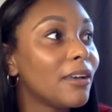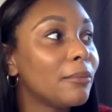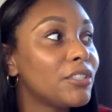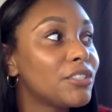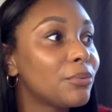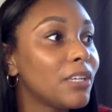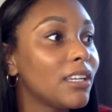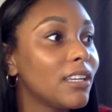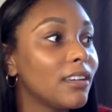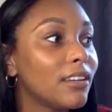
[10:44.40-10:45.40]

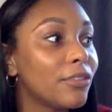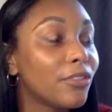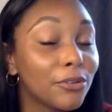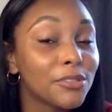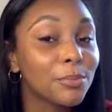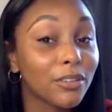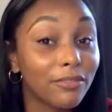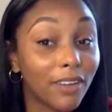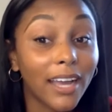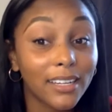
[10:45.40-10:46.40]
between those
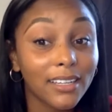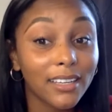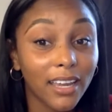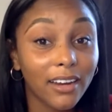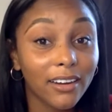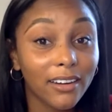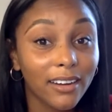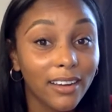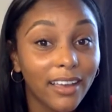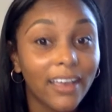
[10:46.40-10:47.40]
providing care
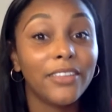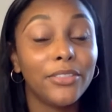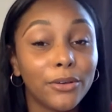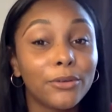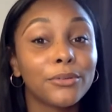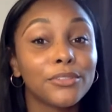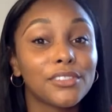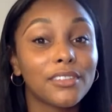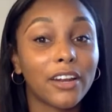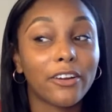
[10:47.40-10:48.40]
and those
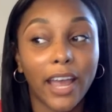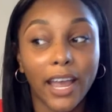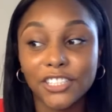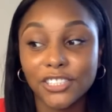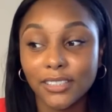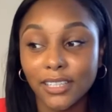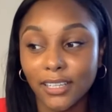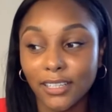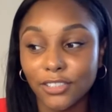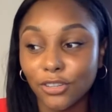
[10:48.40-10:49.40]
that are
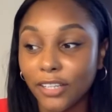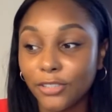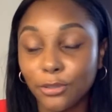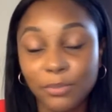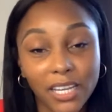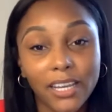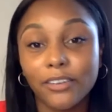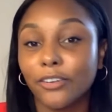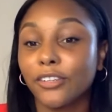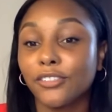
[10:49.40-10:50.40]
actually trying to obtain
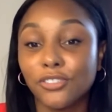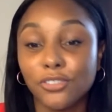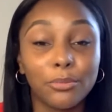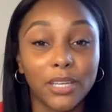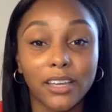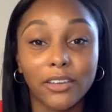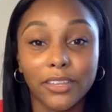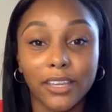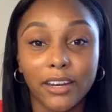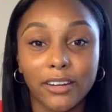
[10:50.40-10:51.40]
or consuming
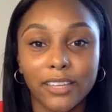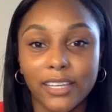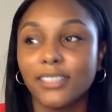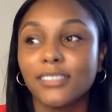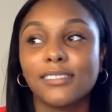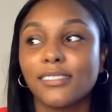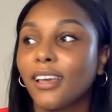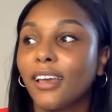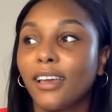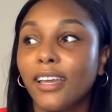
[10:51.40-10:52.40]
healthcare. Like it's
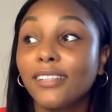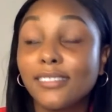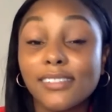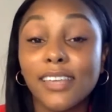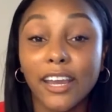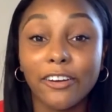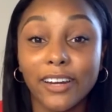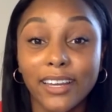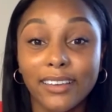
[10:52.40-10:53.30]
scary.